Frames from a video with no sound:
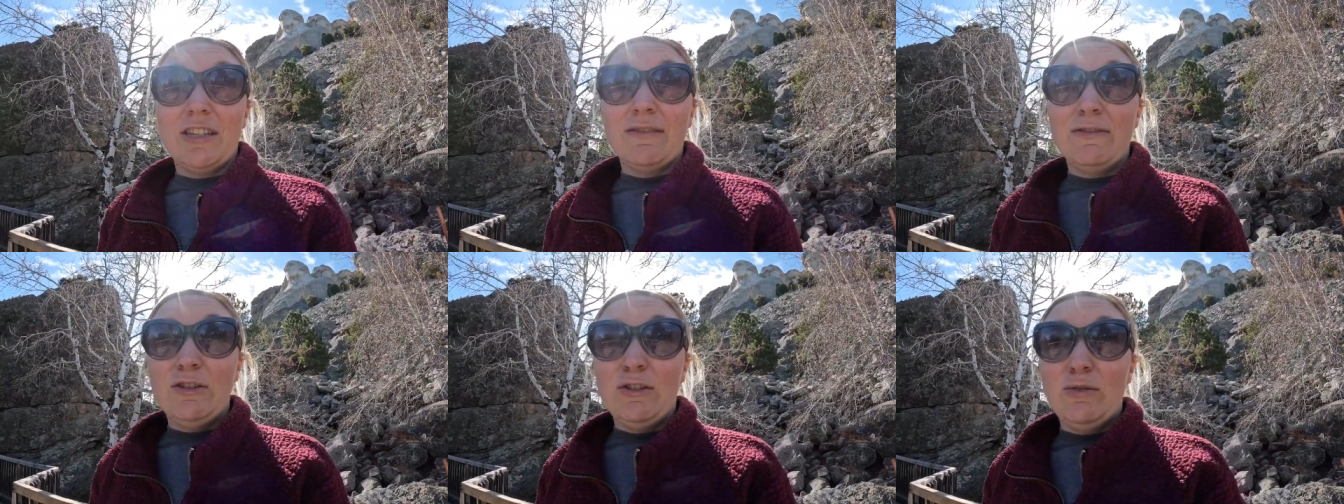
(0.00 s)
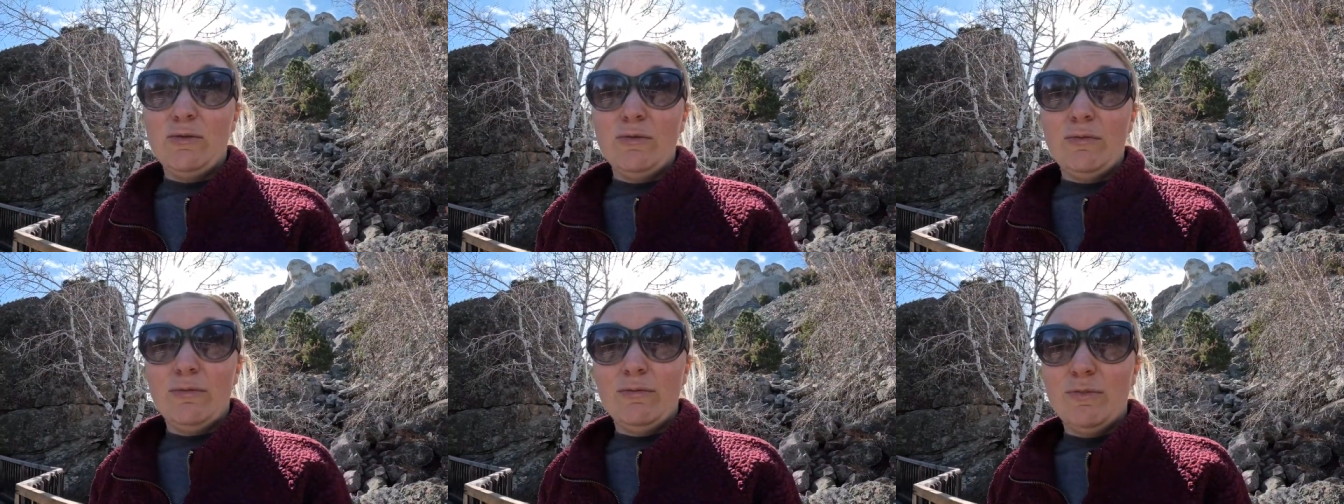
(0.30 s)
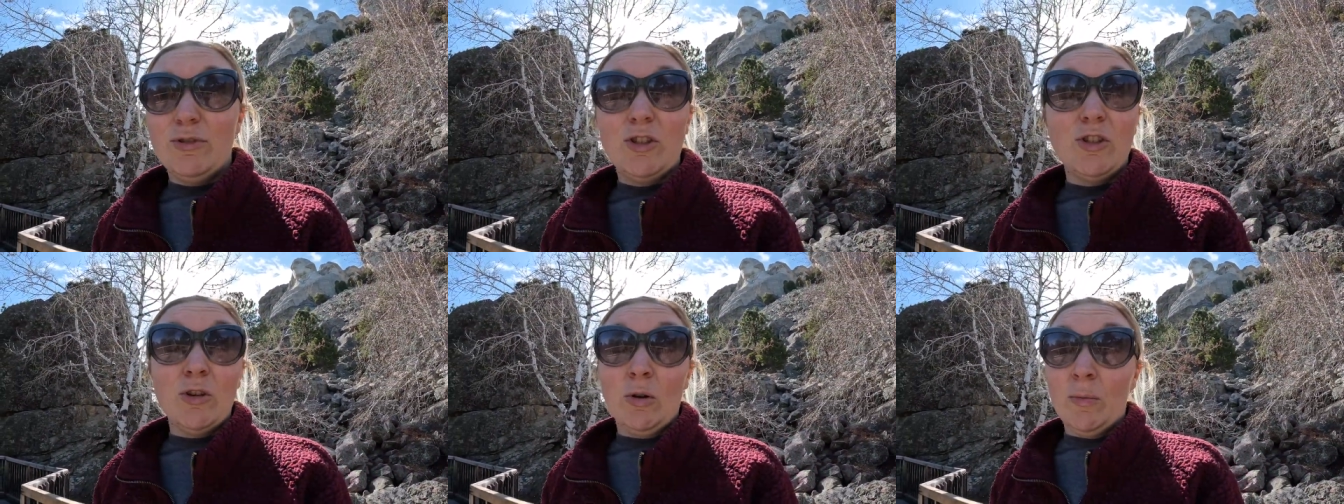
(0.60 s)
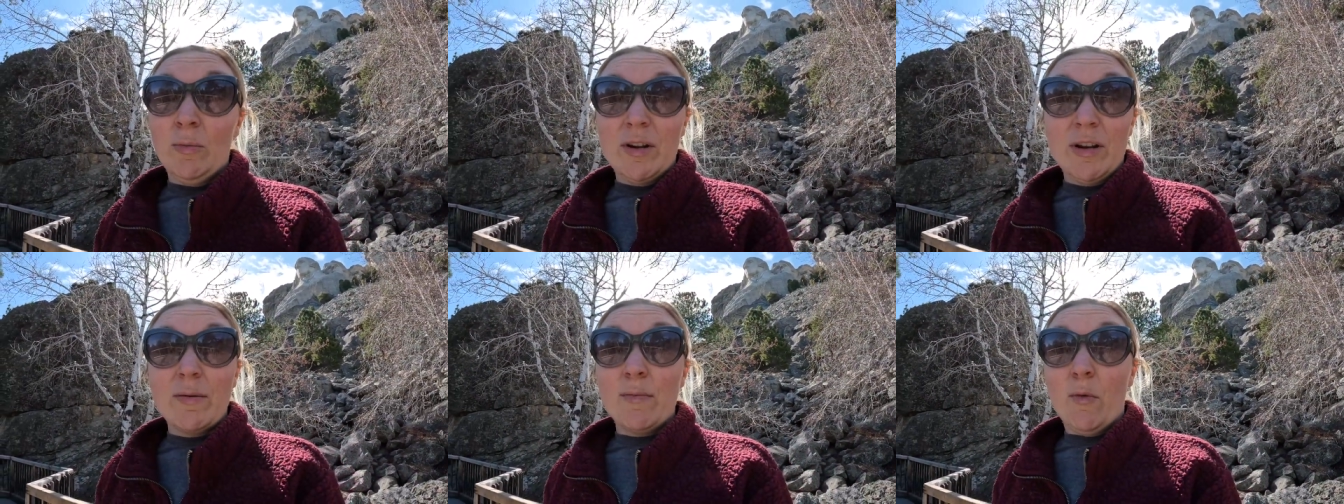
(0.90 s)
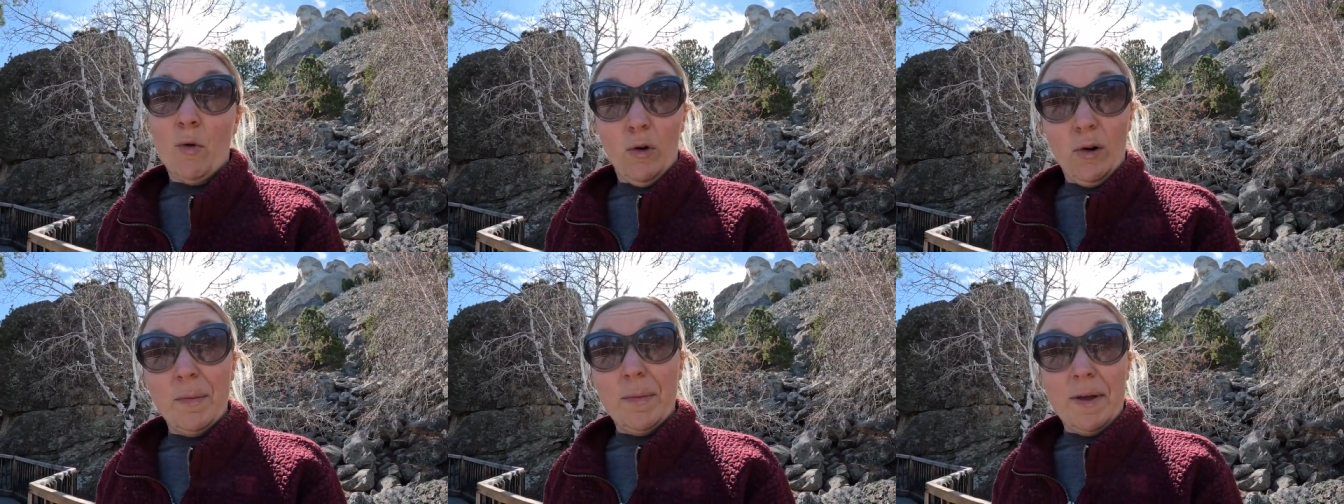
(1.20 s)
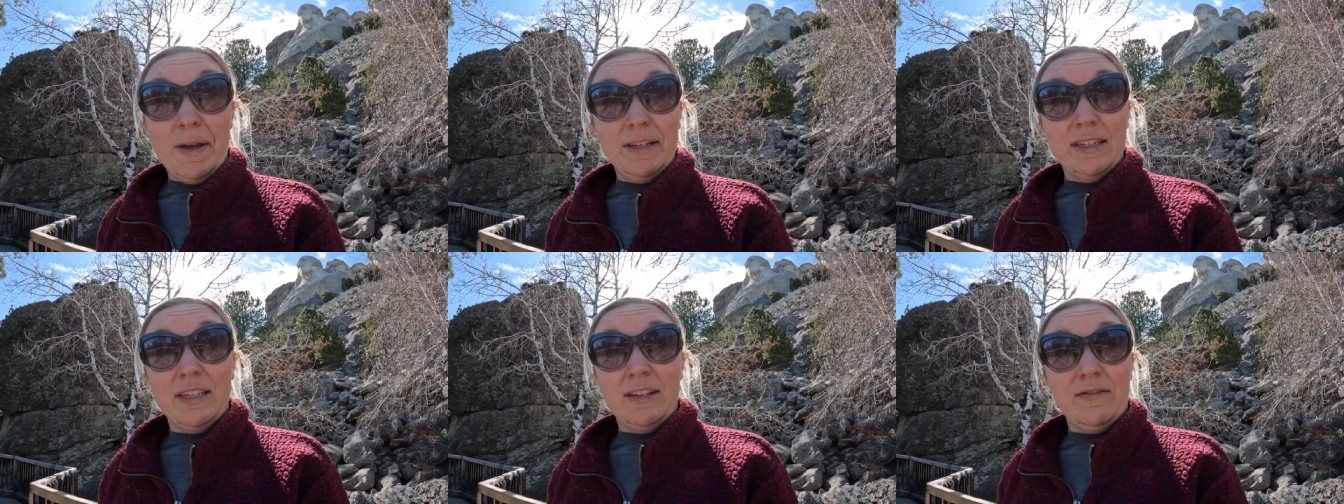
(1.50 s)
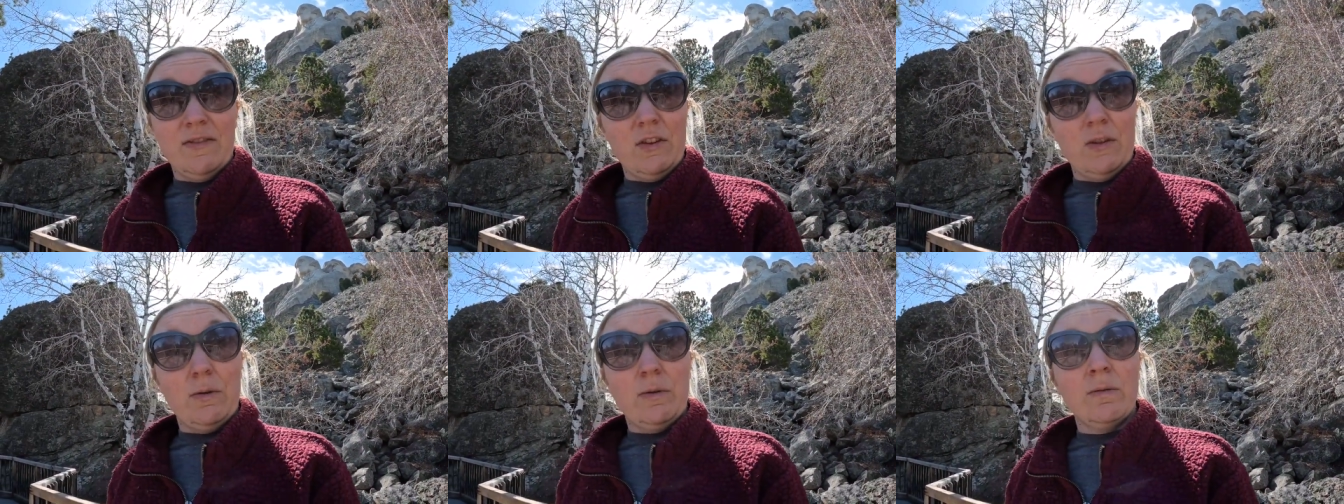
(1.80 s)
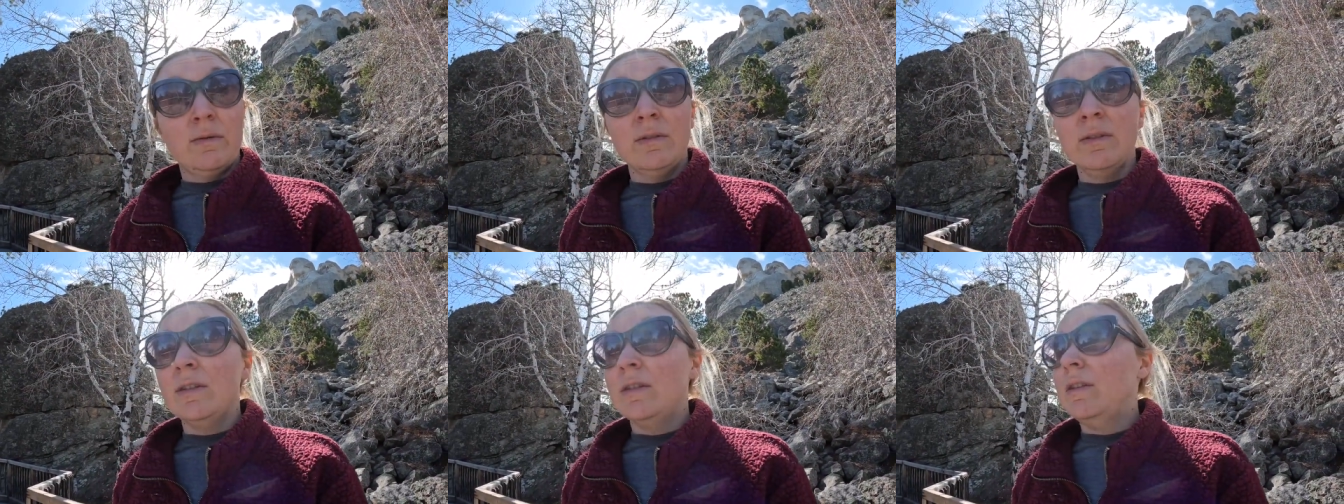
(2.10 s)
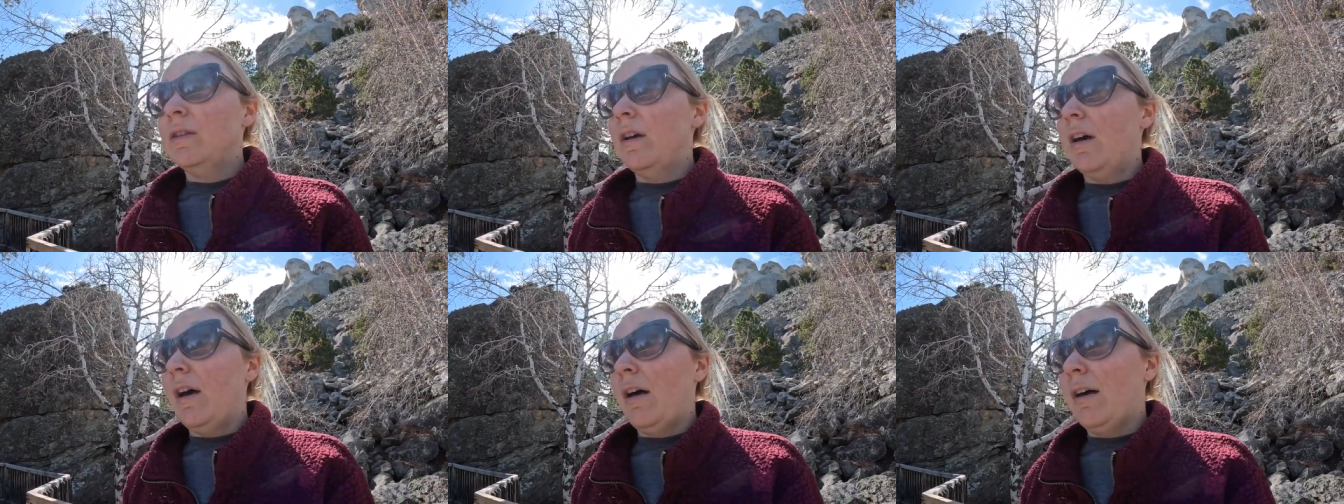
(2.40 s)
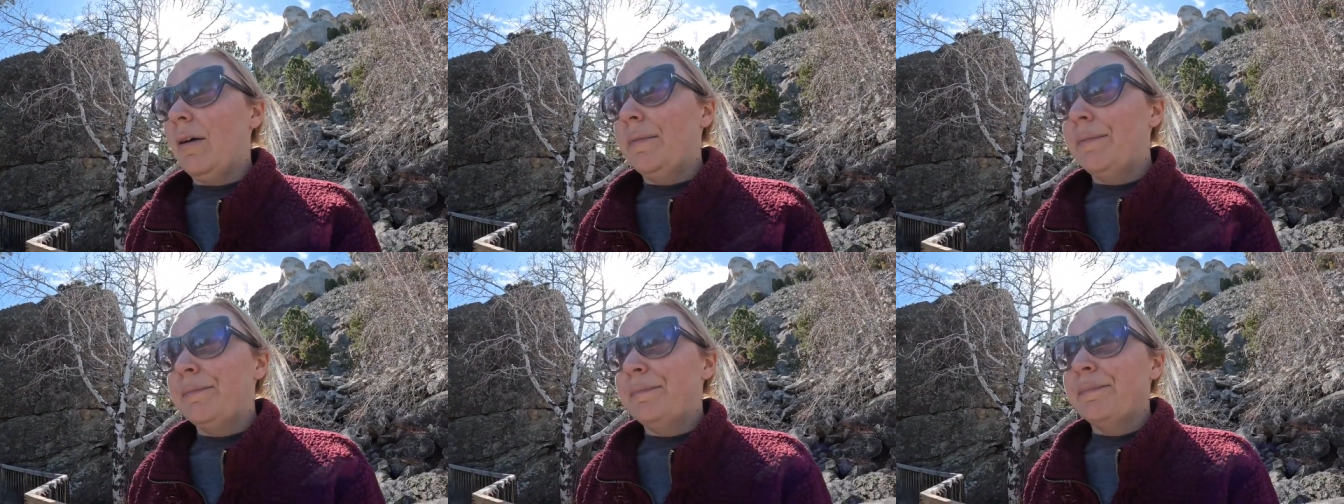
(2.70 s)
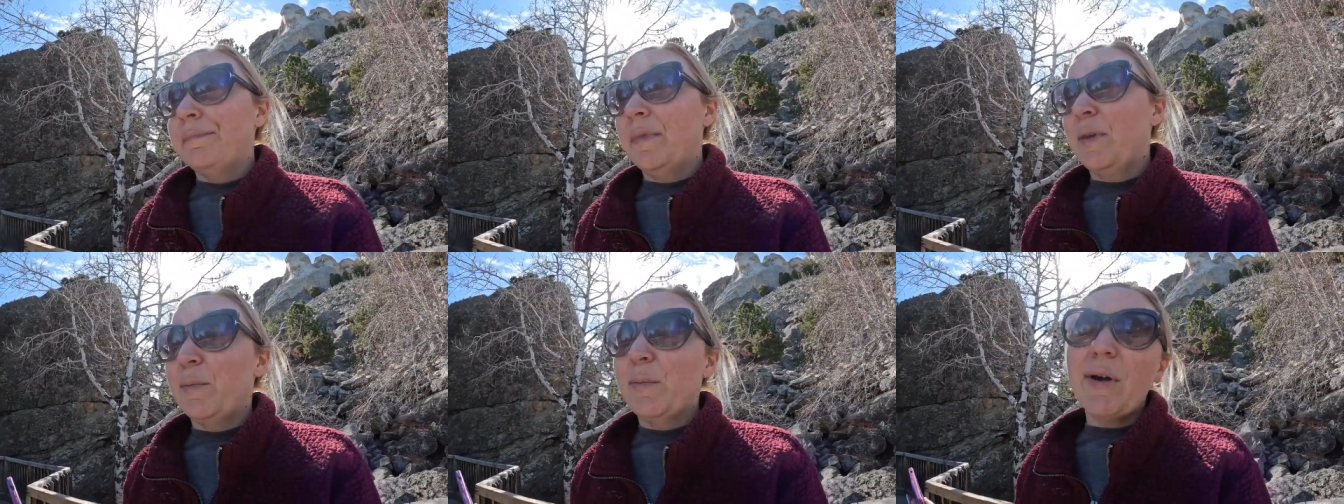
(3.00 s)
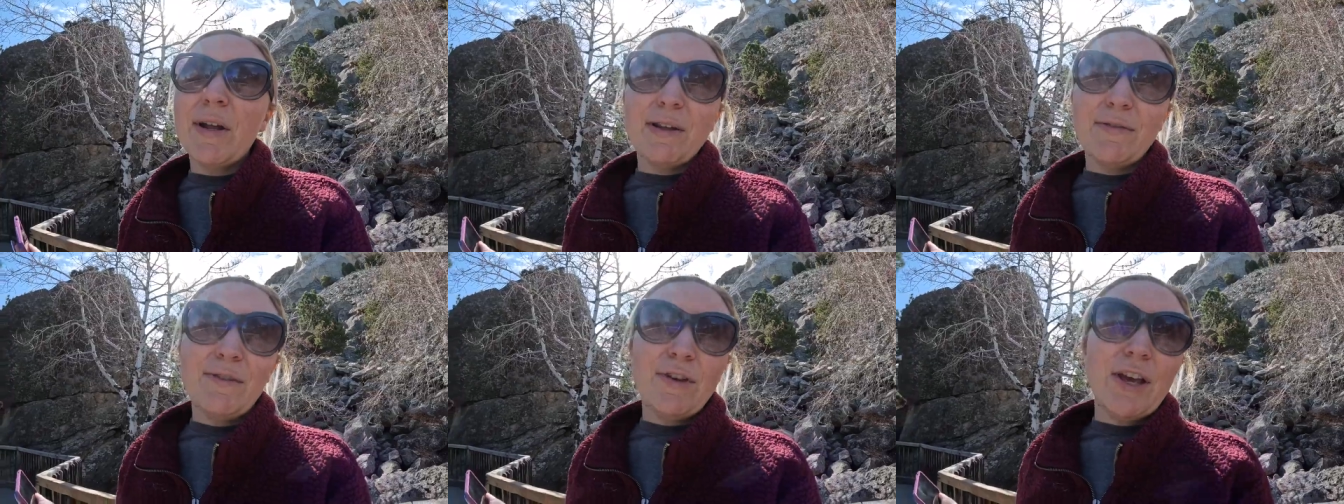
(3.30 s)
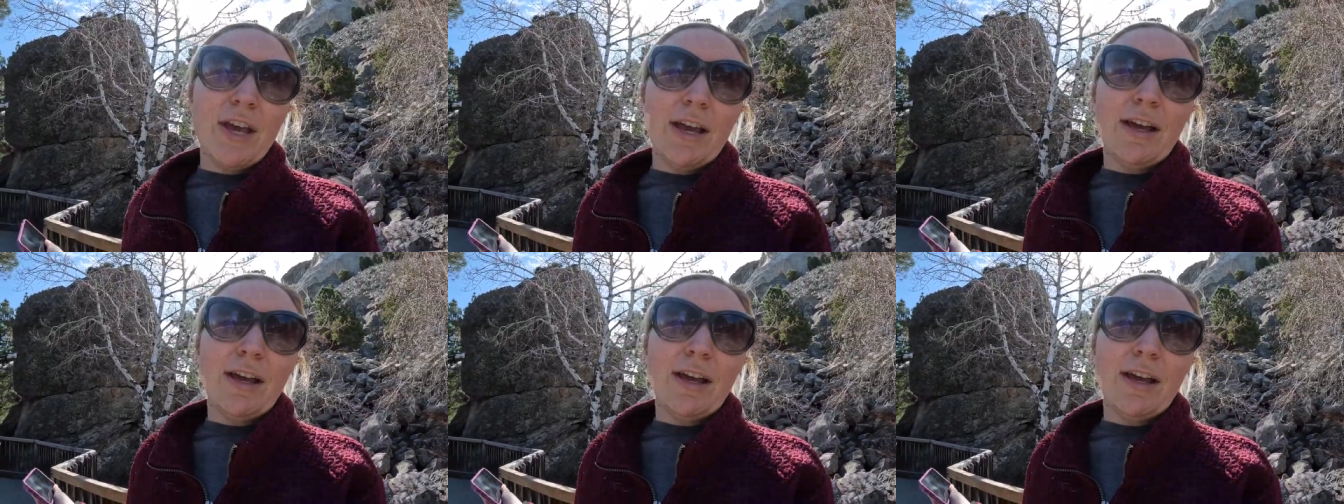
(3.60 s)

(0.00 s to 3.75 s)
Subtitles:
it gives you so many more amazing views. But if you